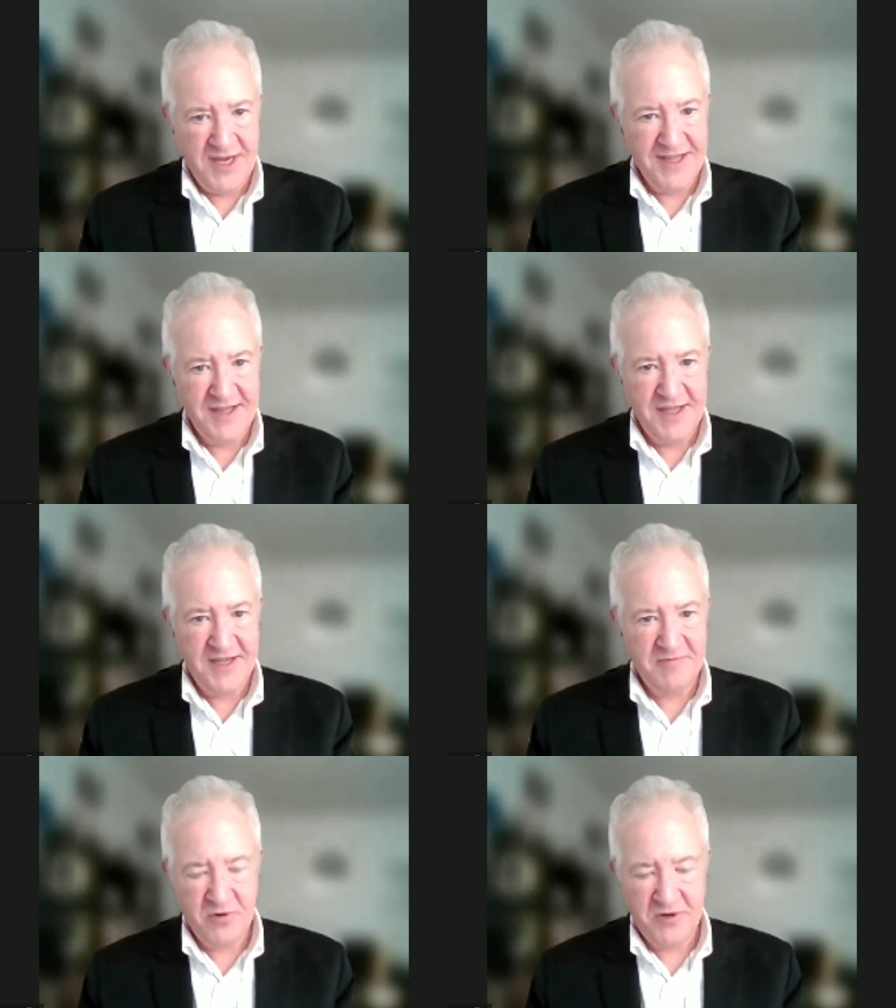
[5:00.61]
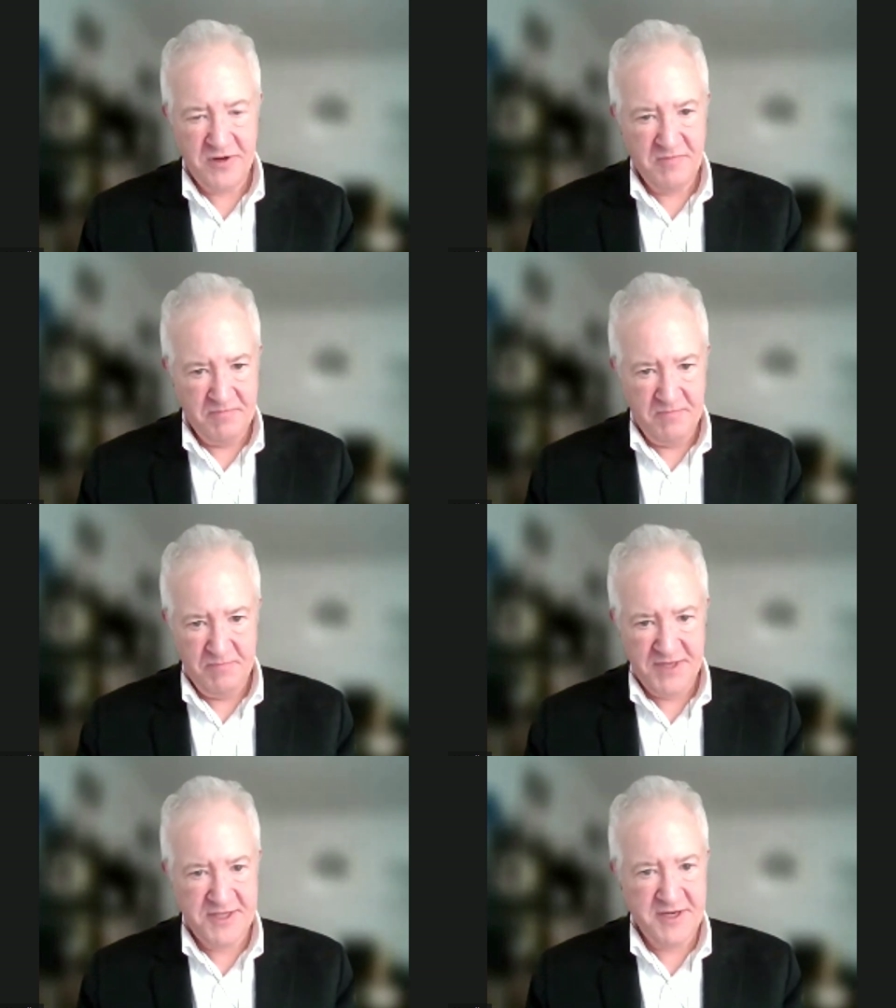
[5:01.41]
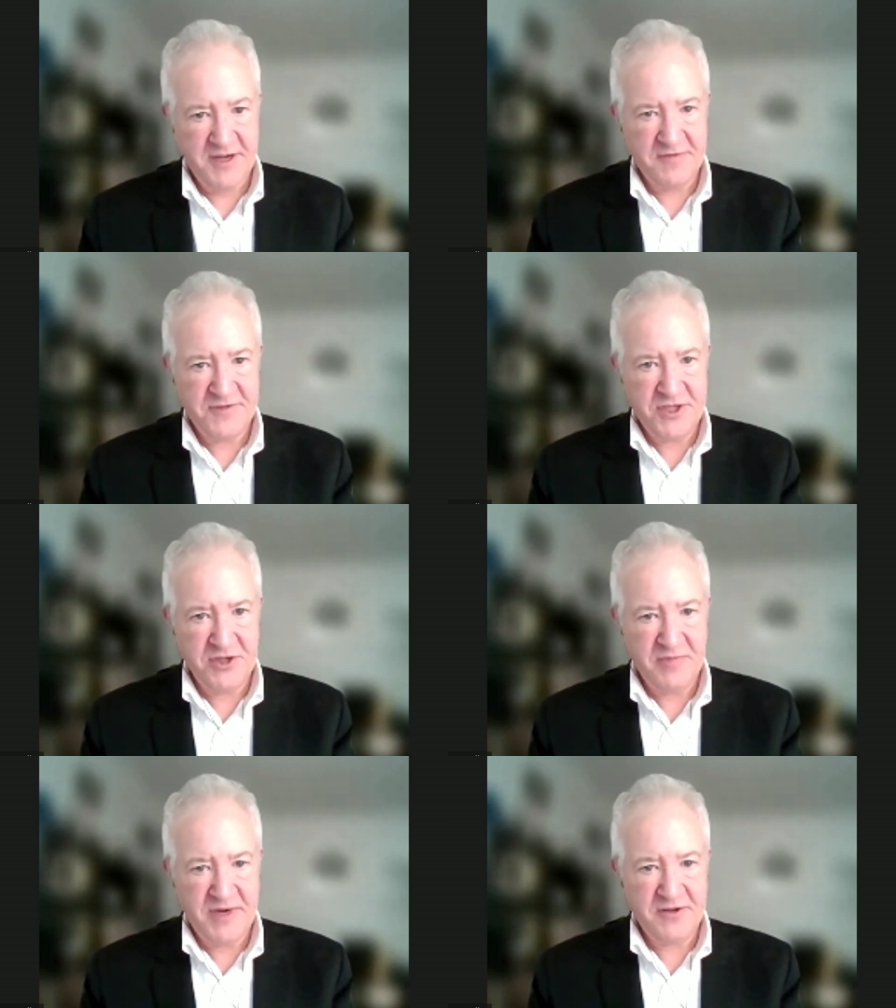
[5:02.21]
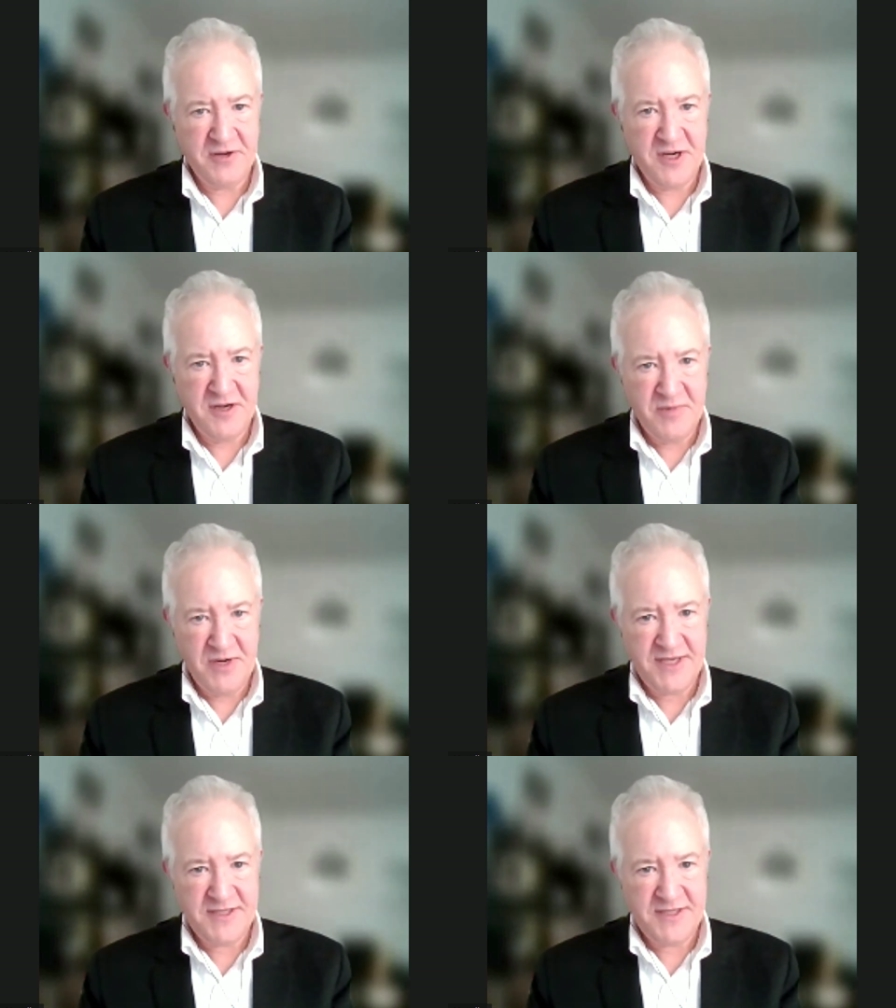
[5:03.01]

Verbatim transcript: And then they were busted out of jail by their comrades.